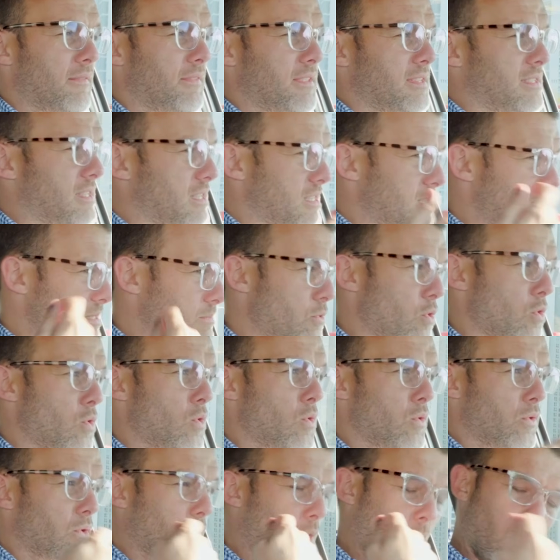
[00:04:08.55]
this is
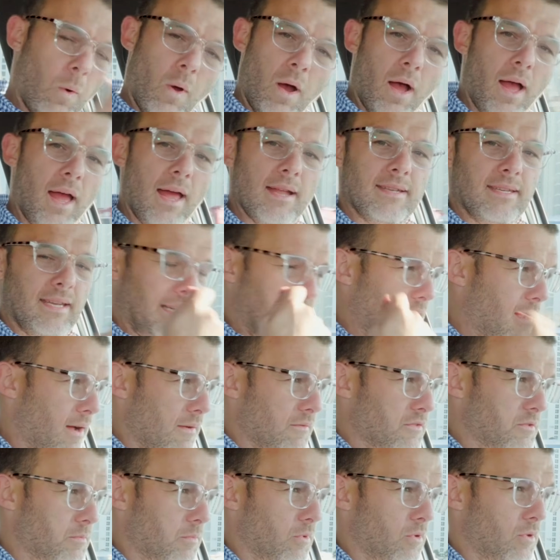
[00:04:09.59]
smooth, quiet and
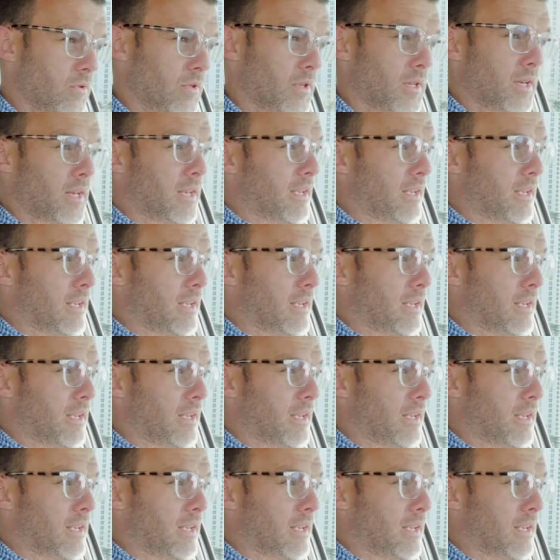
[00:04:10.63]
comfortable.